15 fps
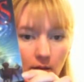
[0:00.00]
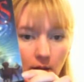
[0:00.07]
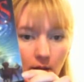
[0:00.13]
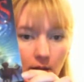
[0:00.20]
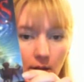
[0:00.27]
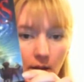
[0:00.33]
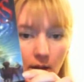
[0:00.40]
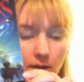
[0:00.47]

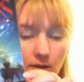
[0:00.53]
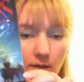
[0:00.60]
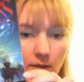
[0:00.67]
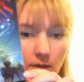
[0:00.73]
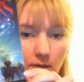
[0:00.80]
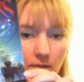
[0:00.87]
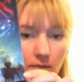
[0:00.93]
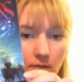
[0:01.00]
Aaron
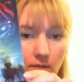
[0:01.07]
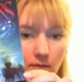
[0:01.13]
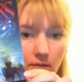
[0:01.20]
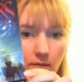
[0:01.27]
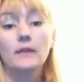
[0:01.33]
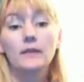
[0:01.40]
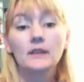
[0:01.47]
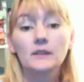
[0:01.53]
Hunter.
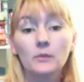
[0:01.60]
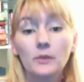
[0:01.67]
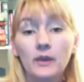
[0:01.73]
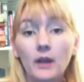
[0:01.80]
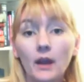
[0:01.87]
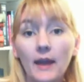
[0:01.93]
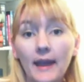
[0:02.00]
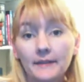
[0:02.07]
This one we
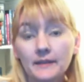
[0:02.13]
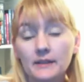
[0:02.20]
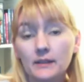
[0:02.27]
got at the